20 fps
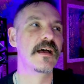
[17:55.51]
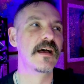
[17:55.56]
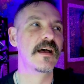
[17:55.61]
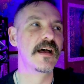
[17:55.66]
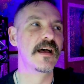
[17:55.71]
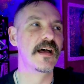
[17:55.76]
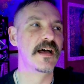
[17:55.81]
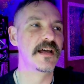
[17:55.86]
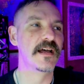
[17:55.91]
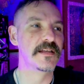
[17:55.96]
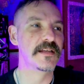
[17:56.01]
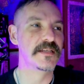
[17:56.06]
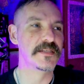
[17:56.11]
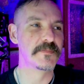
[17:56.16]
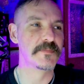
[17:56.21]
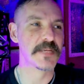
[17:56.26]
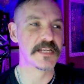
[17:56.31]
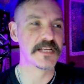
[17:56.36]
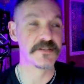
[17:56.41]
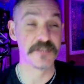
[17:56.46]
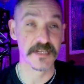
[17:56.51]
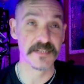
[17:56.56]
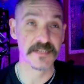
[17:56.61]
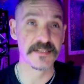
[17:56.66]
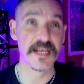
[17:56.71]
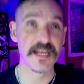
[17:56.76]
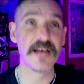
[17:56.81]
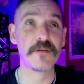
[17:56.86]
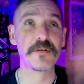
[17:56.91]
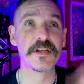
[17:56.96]
is because you can
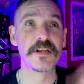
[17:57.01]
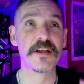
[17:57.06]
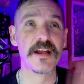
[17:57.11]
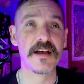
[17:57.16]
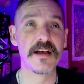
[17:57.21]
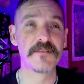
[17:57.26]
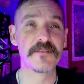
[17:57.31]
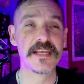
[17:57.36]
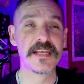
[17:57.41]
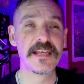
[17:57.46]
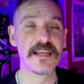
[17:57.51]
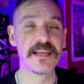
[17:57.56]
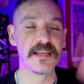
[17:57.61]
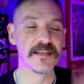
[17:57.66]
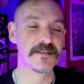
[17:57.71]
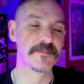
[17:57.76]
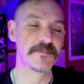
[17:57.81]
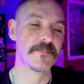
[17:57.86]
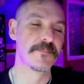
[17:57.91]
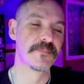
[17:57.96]
tell when you're off key.